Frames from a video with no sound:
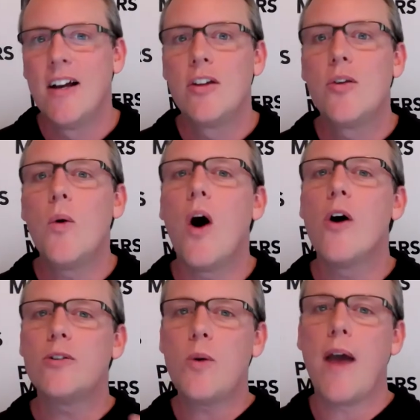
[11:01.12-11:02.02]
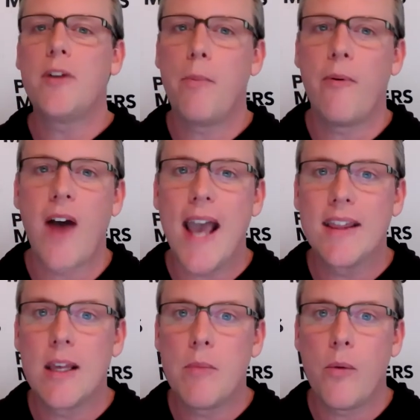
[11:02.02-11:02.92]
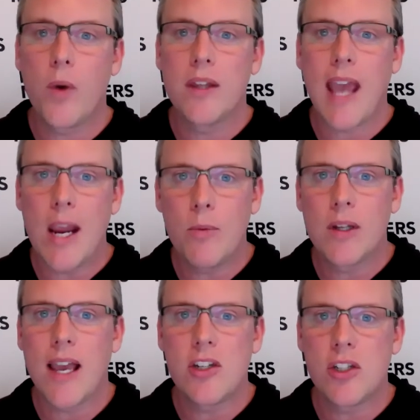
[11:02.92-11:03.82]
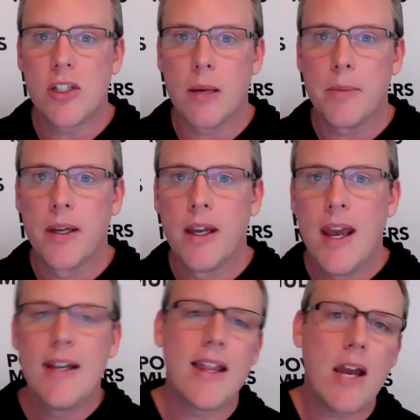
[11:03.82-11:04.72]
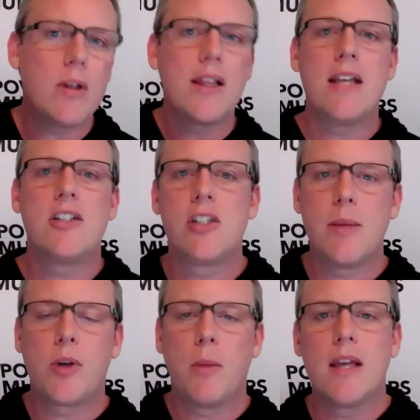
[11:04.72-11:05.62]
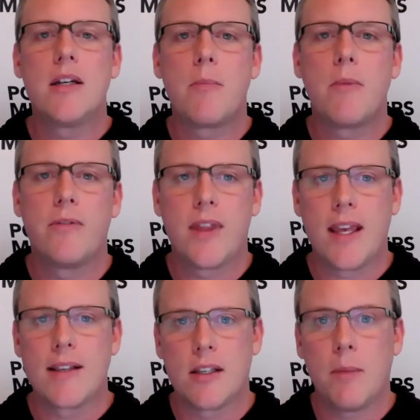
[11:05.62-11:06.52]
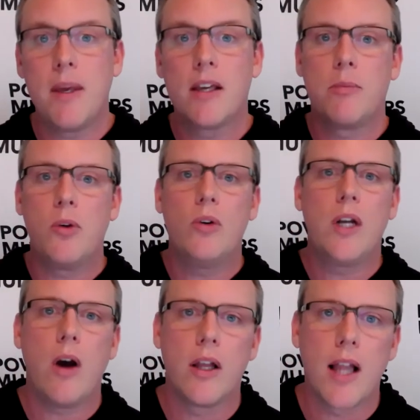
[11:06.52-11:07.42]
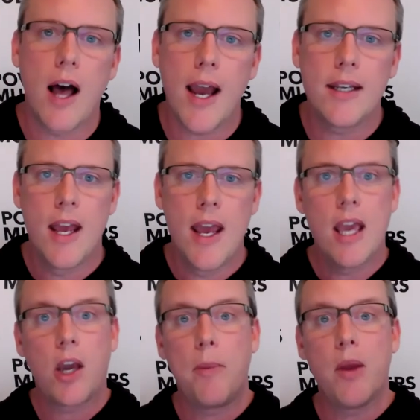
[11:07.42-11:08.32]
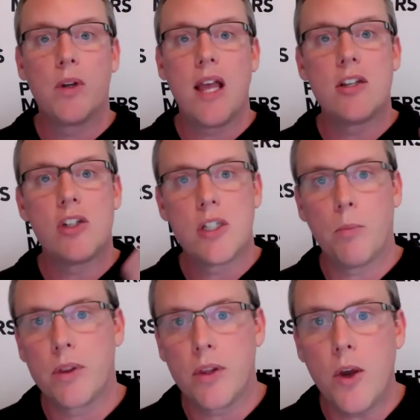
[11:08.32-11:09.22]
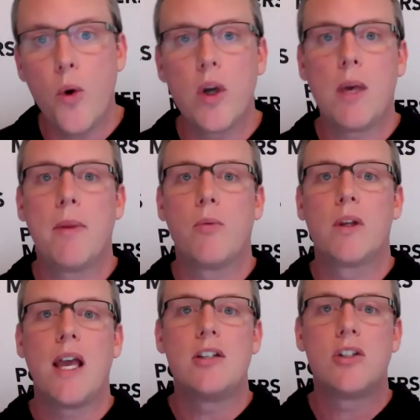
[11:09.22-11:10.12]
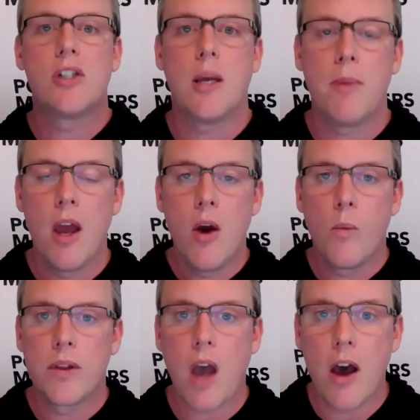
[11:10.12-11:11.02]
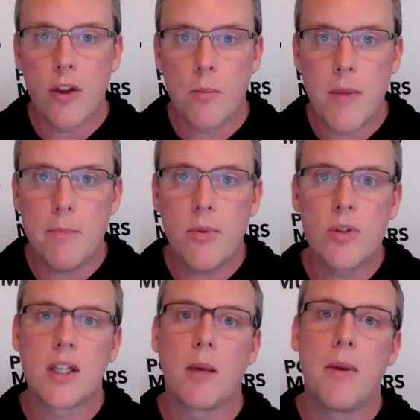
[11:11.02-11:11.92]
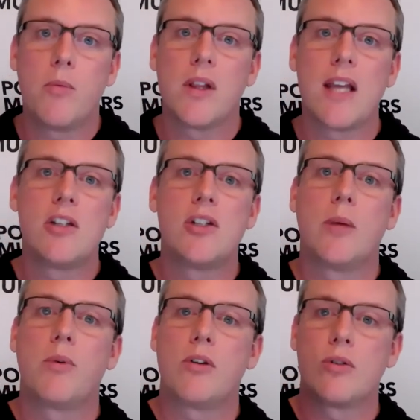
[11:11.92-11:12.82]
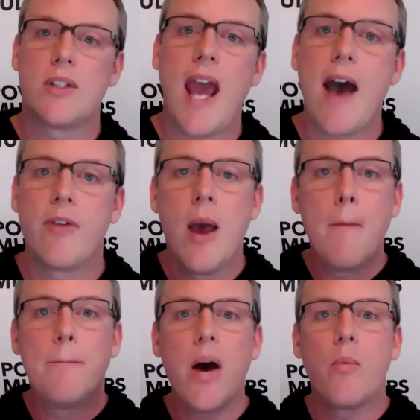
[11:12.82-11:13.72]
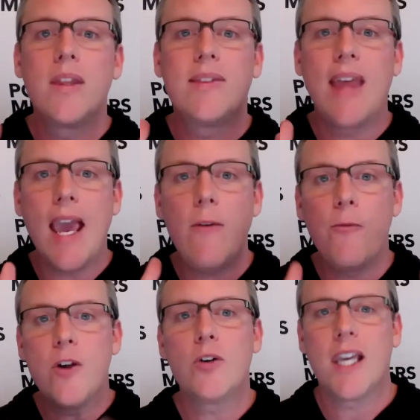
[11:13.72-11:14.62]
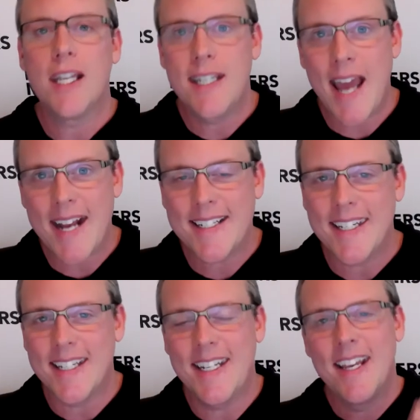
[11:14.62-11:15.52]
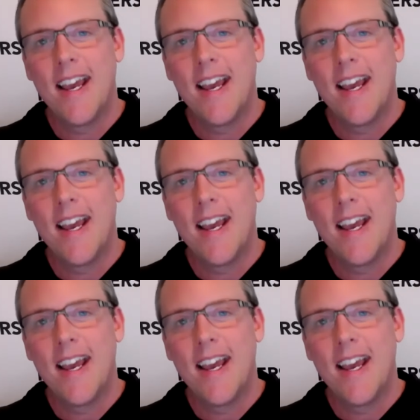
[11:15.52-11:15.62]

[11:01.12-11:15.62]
you also have to provide them with a relationship. Now, that relationship could be a number of things. It could be a community online. It could be a relationship with you. It could be a relationship with other members. It could be a relationship with your staff. But when they feel connected